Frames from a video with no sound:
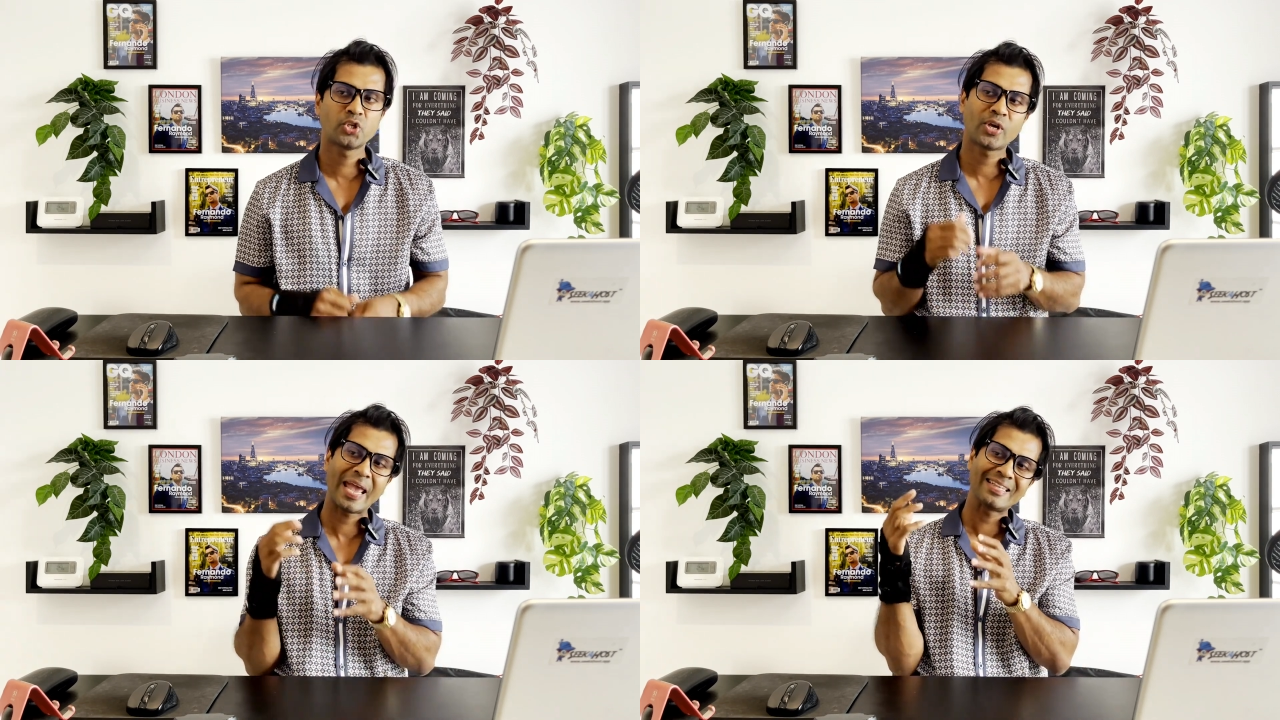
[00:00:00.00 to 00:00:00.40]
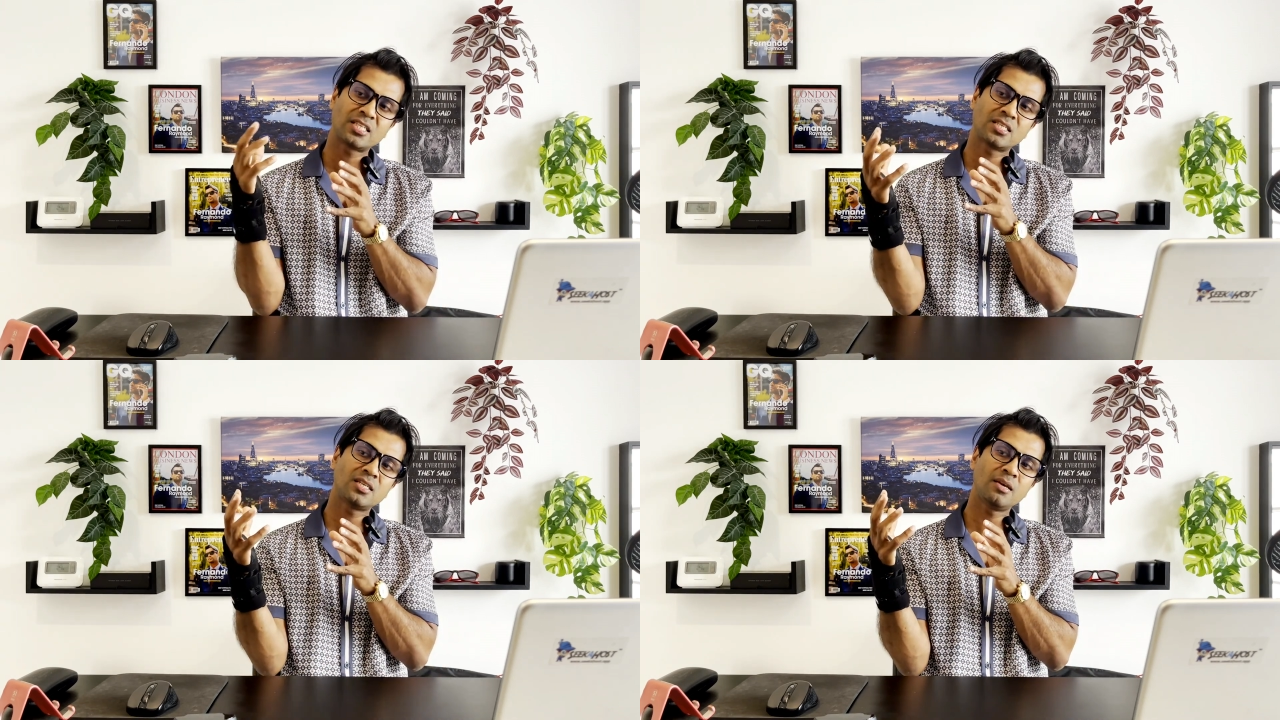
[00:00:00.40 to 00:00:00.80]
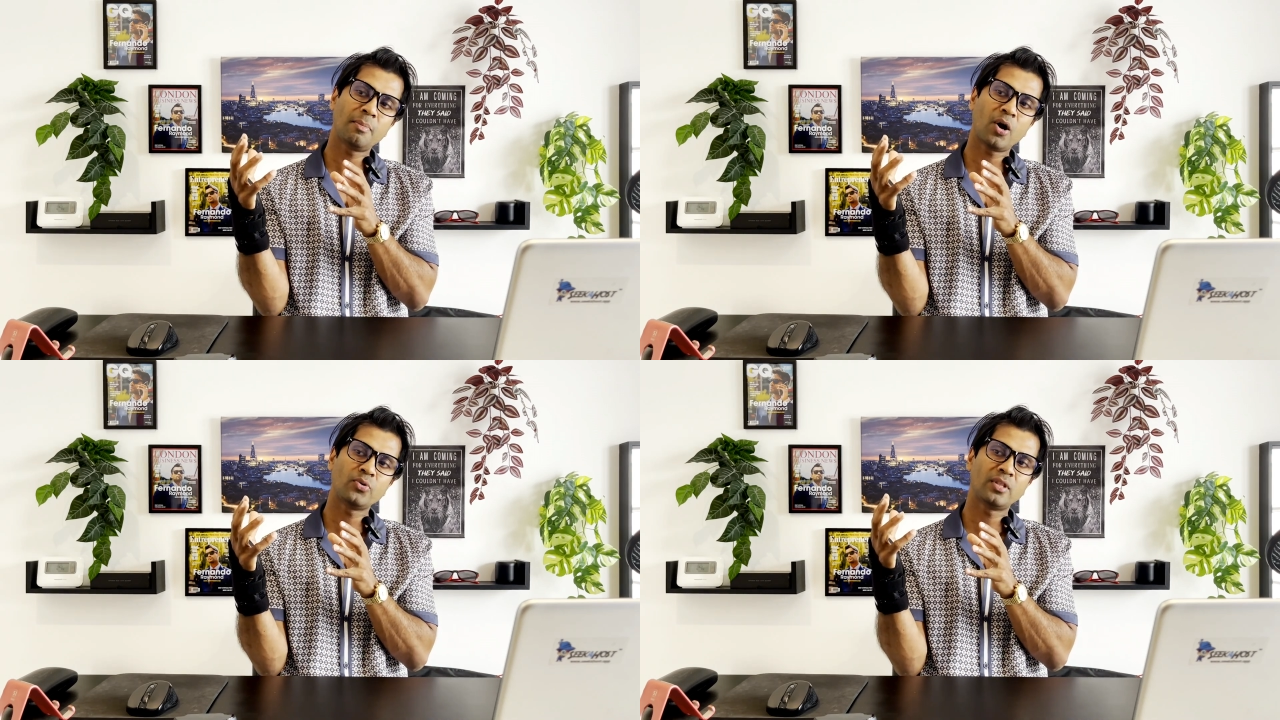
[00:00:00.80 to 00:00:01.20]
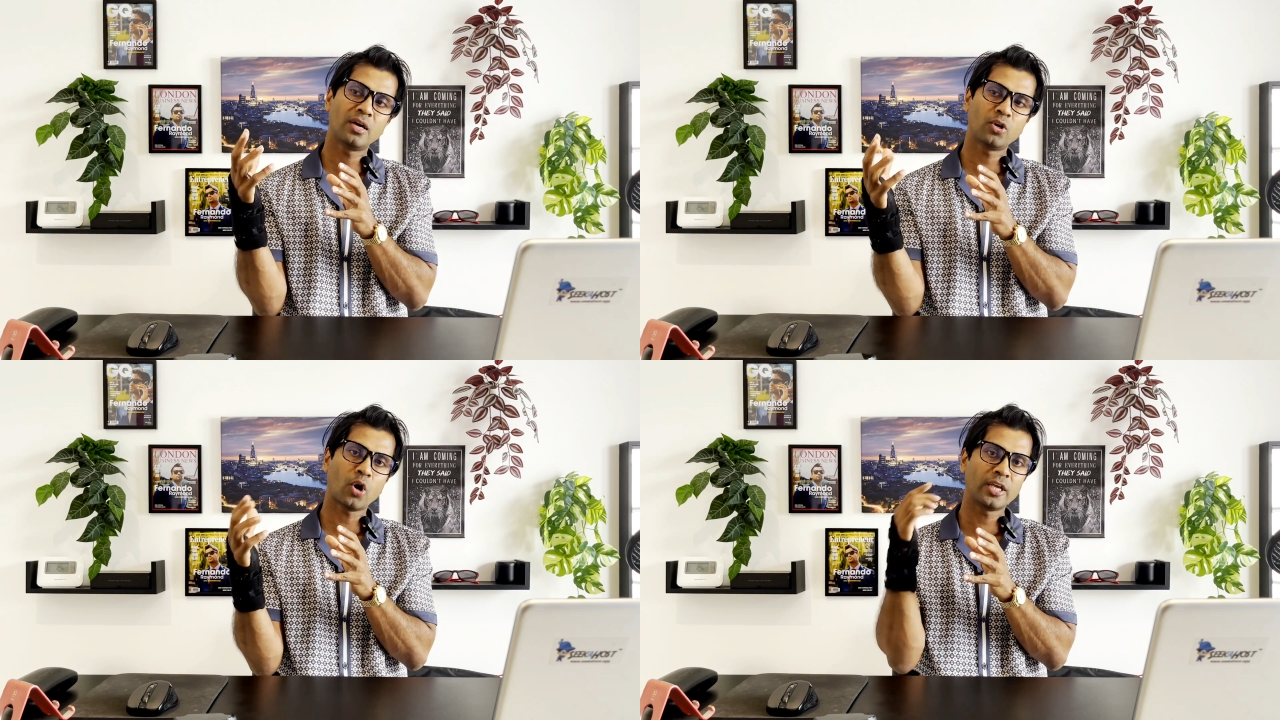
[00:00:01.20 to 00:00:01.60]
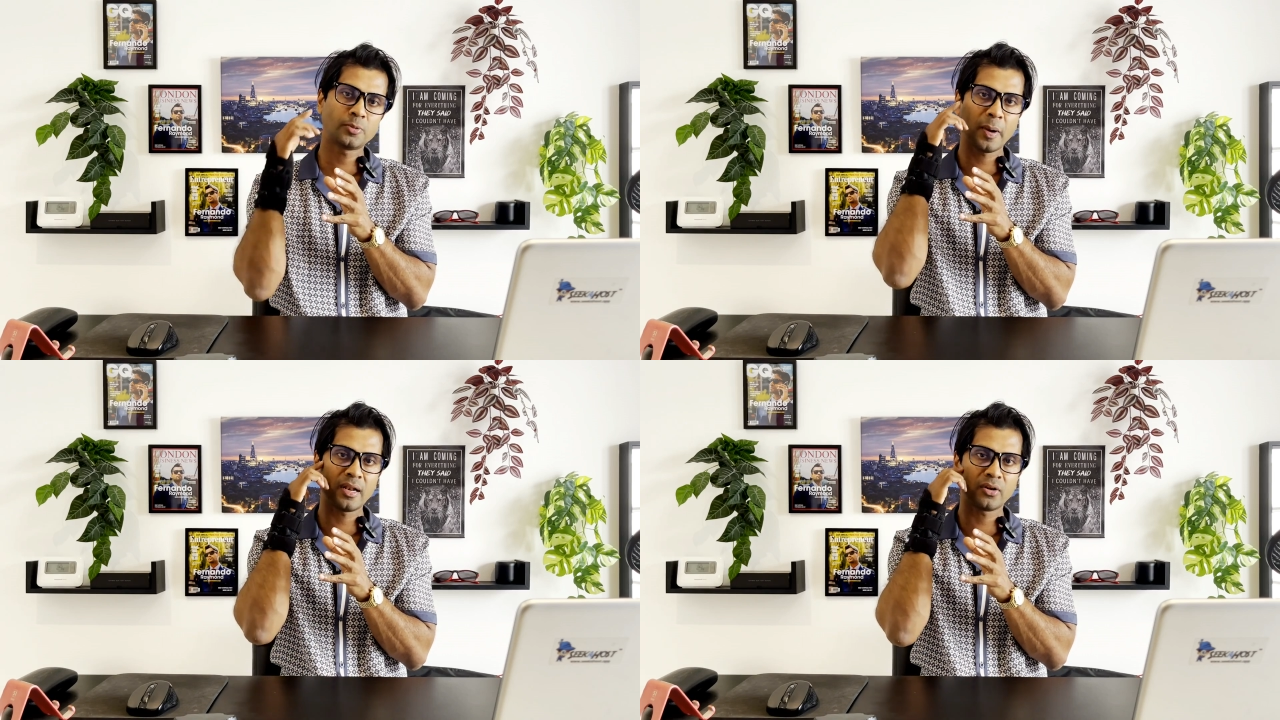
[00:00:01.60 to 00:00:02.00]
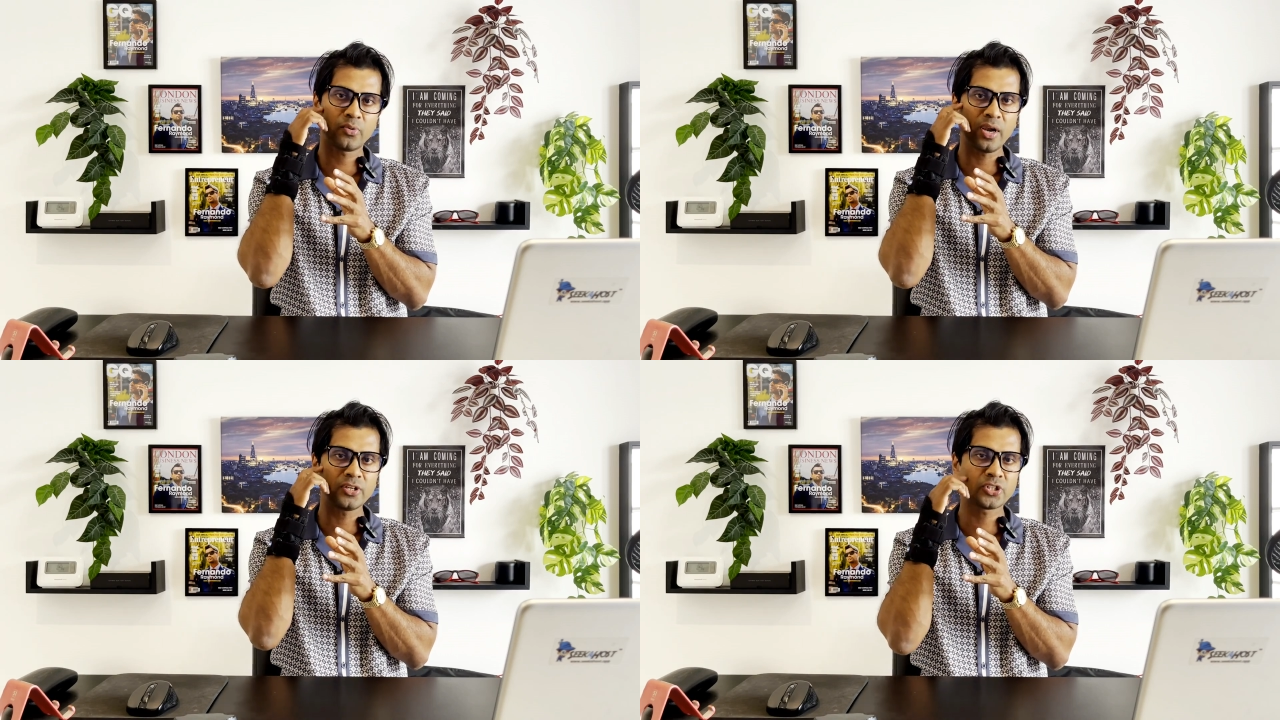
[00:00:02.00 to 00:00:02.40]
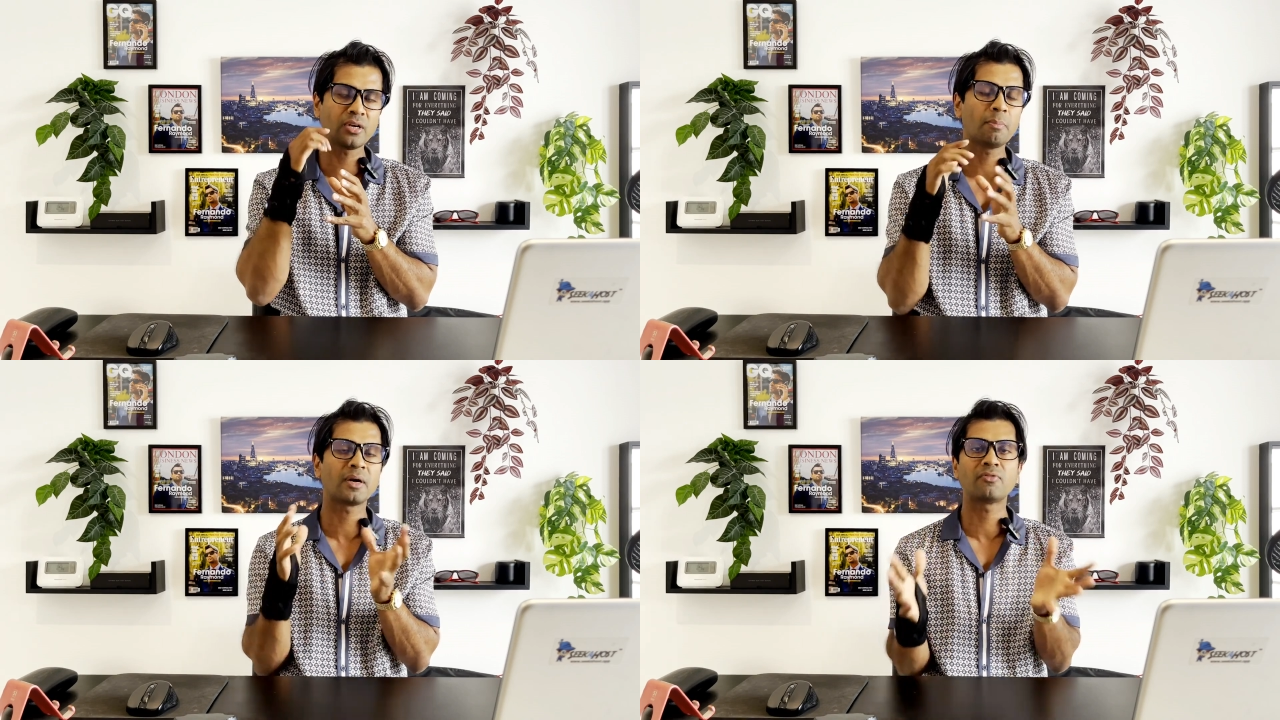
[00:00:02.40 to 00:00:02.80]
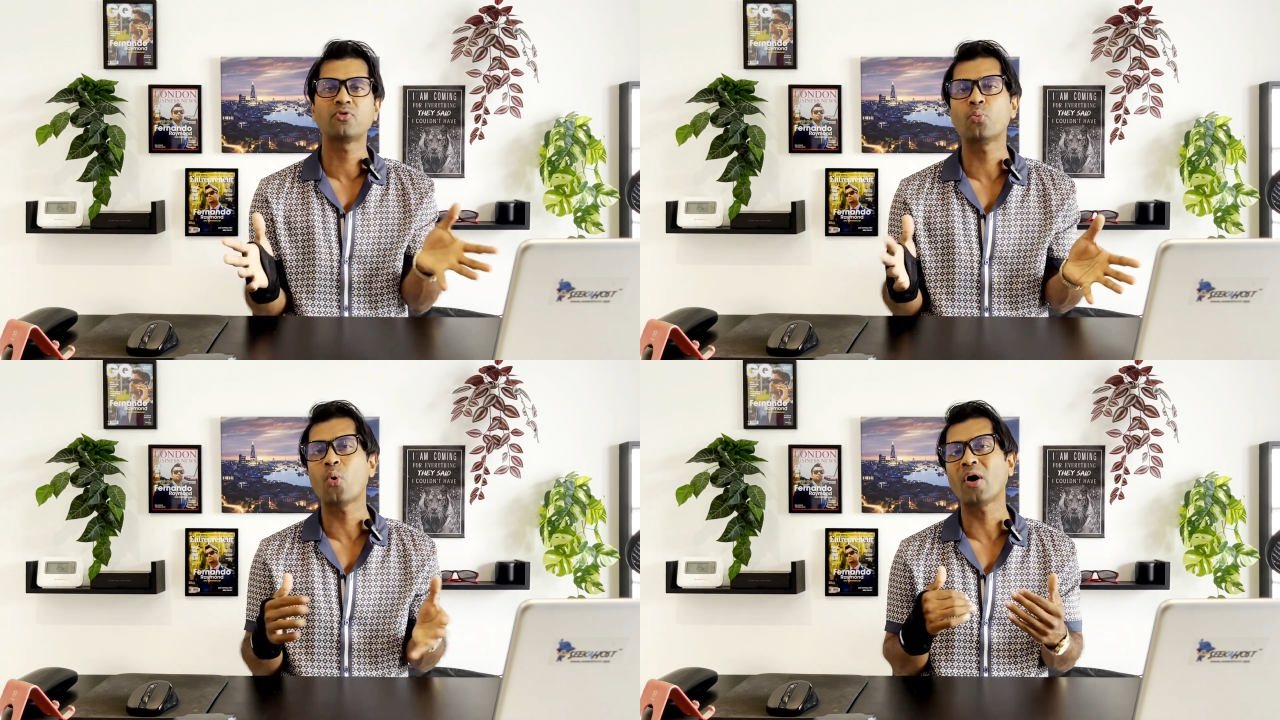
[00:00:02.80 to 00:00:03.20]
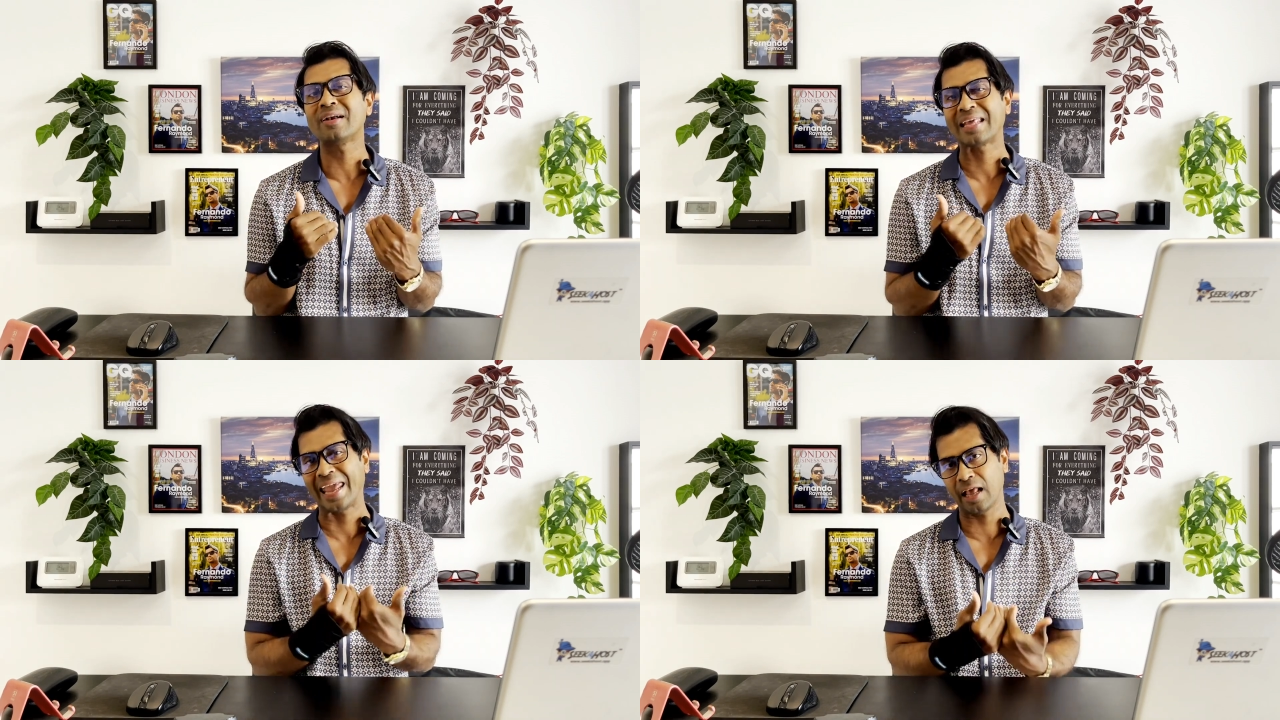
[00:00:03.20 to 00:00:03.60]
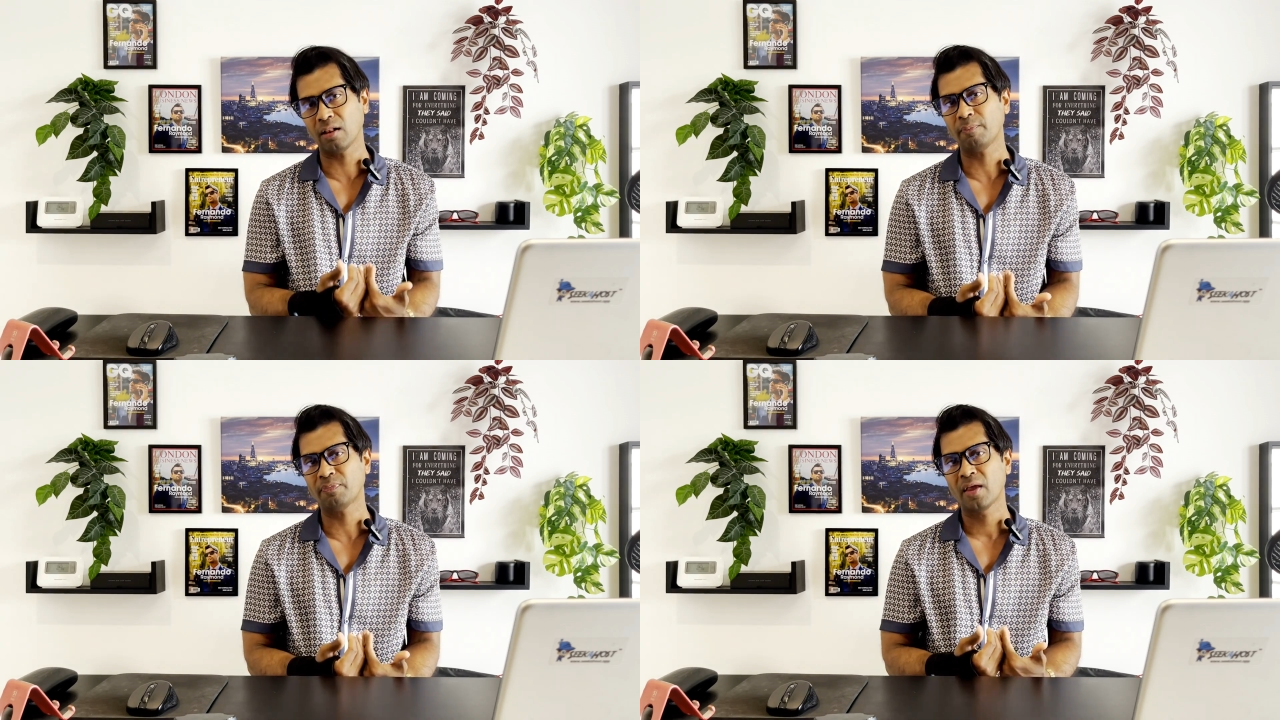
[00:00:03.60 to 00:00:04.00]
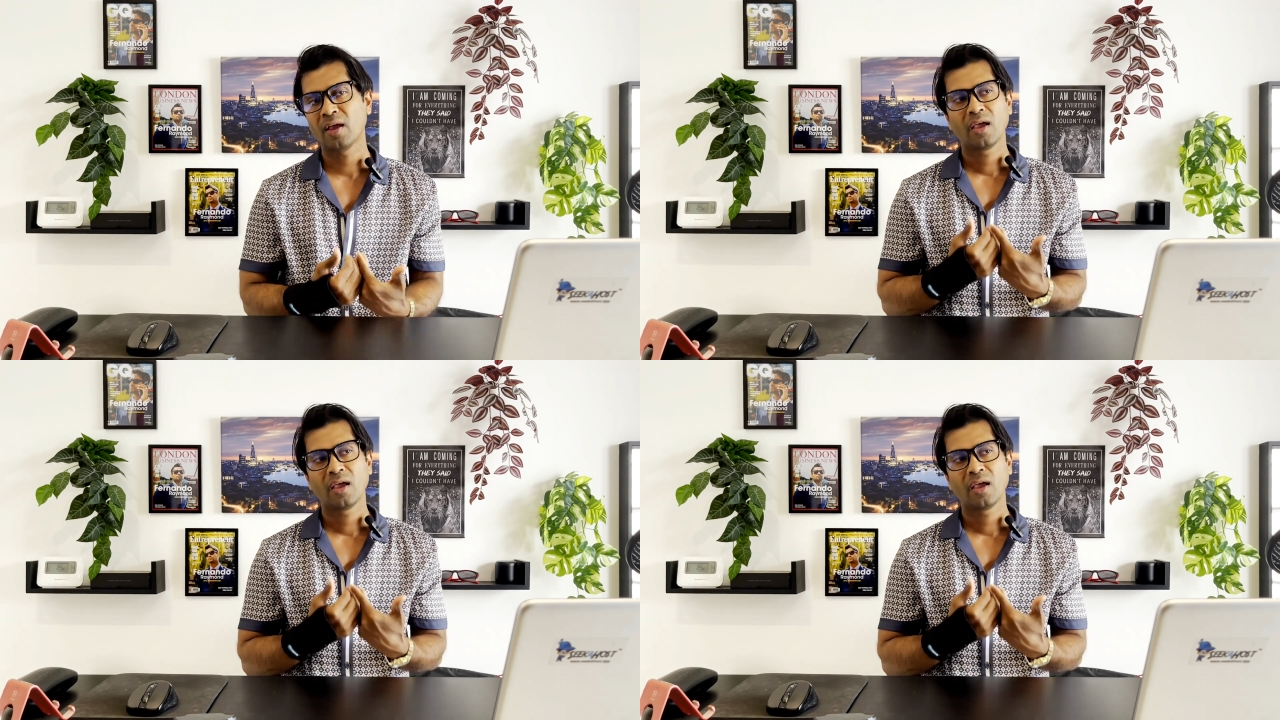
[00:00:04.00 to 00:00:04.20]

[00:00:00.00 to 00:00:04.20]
You can see about the knowledge panel creation. But if you want help,